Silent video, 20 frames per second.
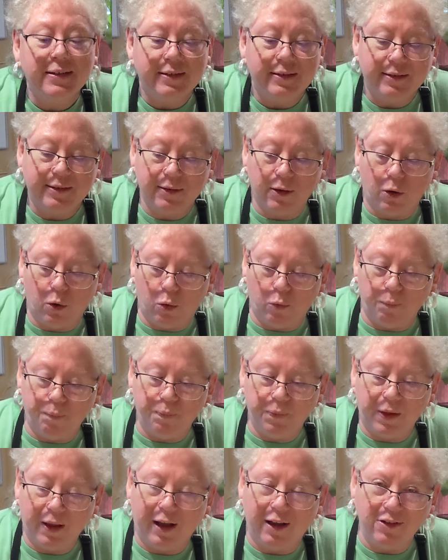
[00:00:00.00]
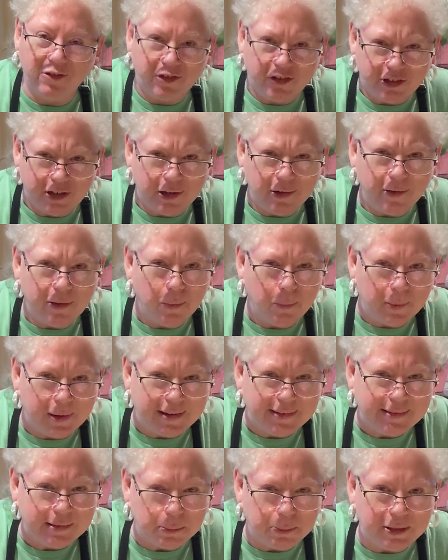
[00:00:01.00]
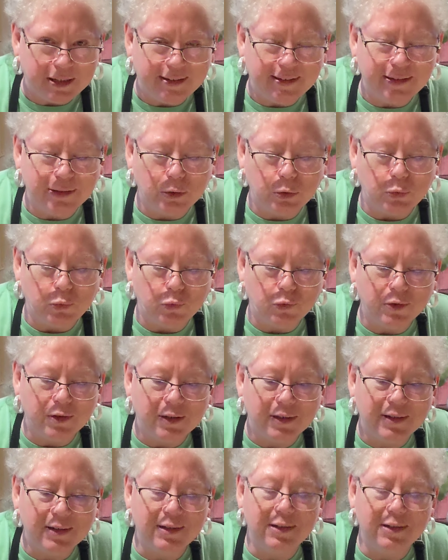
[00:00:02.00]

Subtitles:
So I'll share the recipe soon.